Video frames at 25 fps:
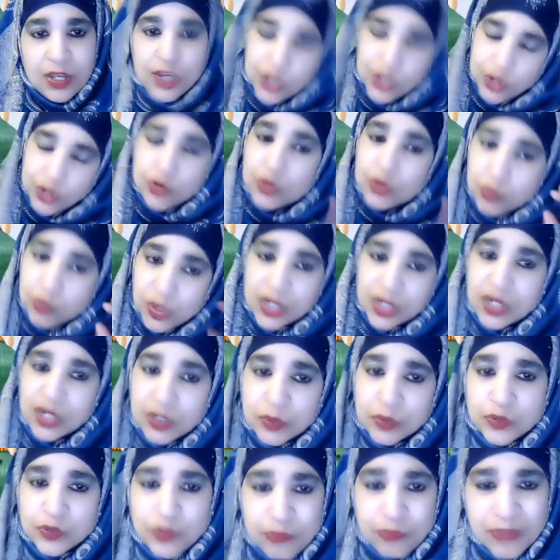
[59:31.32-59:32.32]
You're one of
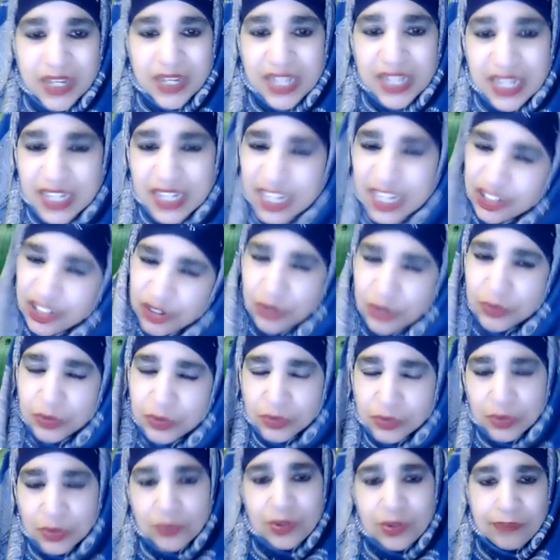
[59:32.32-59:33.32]
those men that don't
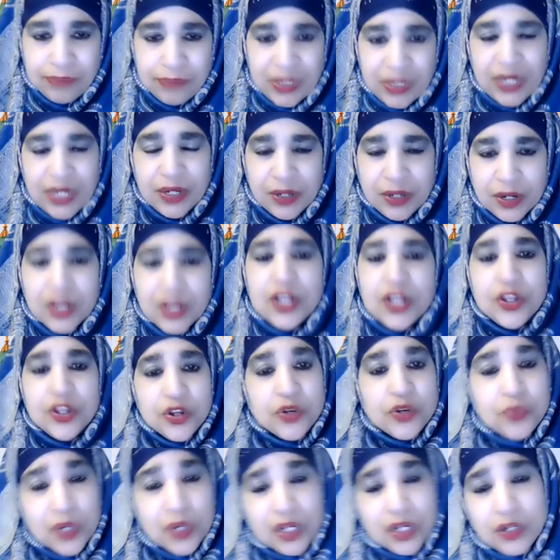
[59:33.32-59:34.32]
grow a beard.
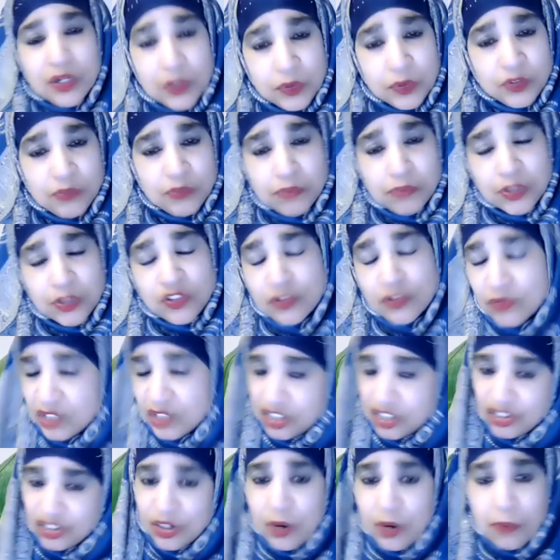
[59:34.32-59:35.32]
You're one of those Muslims
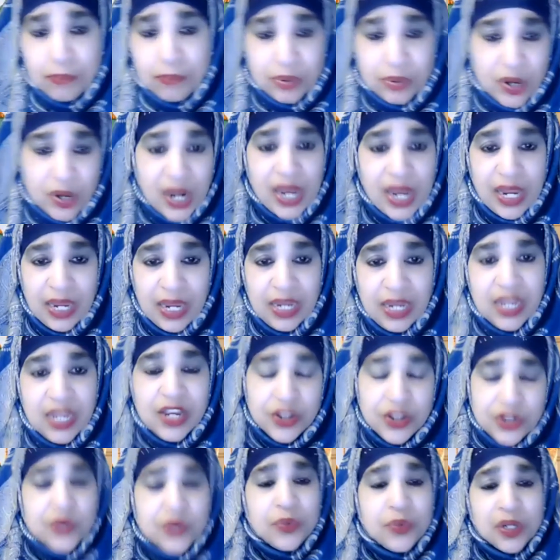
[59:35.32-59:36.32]
that don't pray.
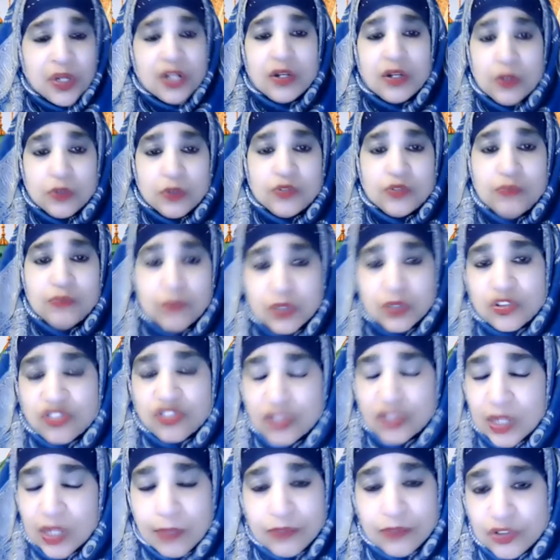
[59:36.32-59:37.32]
You're one of those
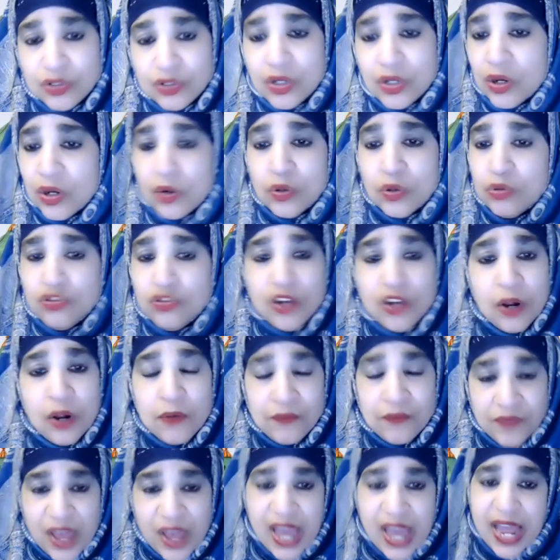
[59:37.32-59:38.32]
Muslims, you know, who
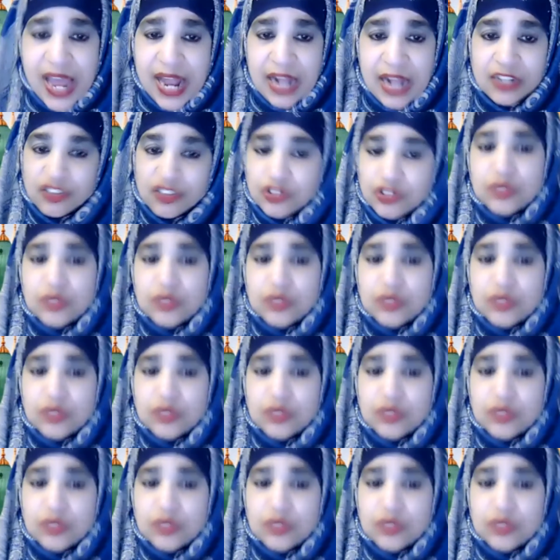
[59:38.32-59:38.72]
don't fast.